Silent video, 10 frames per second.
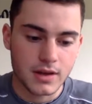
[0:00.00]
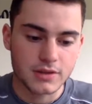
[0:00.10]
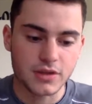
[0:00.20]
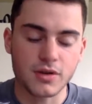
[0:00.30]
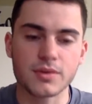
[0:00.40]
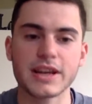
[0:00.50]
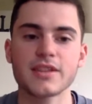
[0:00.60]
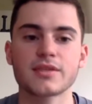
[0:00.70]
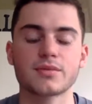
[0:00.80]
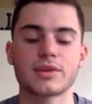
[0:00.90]
So what I
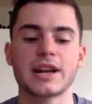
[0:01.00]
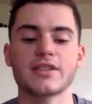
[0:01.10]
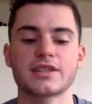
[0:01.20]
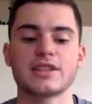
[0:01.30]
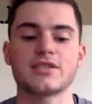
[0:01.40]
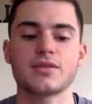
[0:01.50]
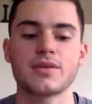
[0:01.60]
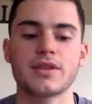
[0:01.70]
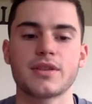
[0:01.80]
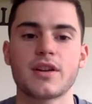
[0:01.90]
looked into
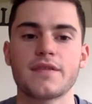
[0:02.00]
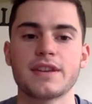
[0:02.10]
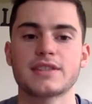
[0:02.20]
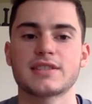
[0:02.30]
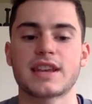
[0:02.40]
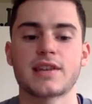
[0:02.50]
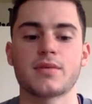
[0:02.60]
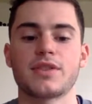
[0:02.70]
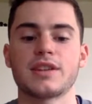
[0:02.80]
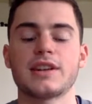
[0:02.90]
with all of these is like
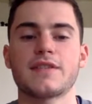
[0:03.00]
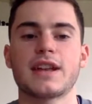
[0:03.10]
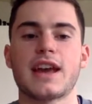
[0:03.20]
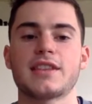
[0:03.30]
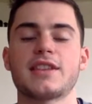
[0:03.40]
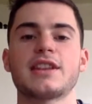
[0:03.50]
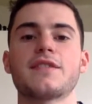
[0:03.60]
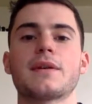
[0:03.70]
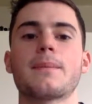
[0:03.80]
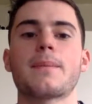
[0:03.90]
the
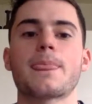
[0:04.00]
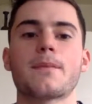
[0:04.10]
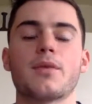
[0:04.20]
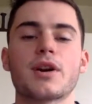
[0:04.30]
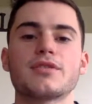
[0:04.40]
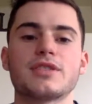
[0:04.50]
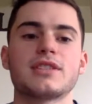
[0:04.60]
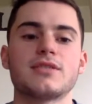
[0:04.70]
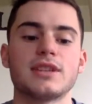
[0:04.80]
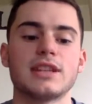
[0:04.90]
different what goes
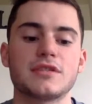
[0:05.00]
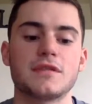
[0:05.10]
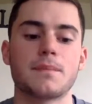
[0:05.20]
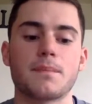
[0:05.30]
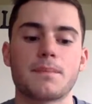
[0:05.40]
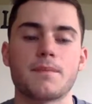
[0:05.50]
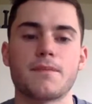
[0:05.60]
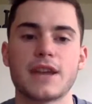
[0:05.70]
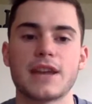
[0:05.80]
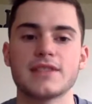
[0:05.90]
into each
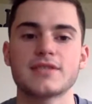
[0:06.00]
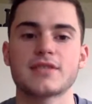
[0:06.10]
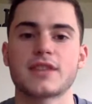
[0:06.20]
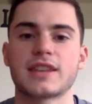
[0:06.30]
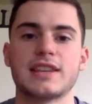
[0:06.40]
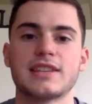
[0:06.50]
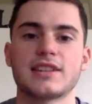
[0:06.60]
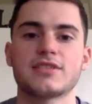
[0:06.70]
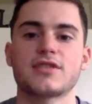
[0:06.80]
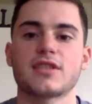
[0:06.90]
phase. So like the
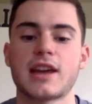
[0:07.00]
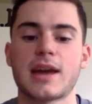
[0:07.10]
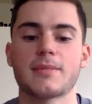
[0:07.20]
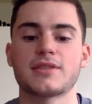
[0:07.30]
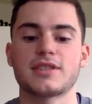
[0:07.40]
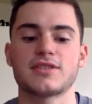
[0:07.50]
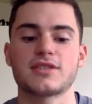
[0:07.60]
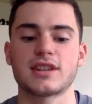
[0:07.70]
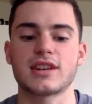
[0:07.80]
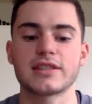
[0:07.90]
eccentric,
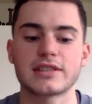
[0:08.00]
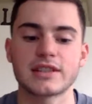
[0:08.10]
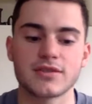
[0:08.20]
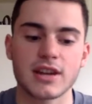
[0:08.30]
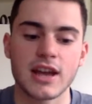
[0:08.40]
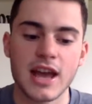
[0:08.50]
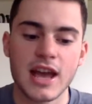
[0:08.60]
amortization, and concentric.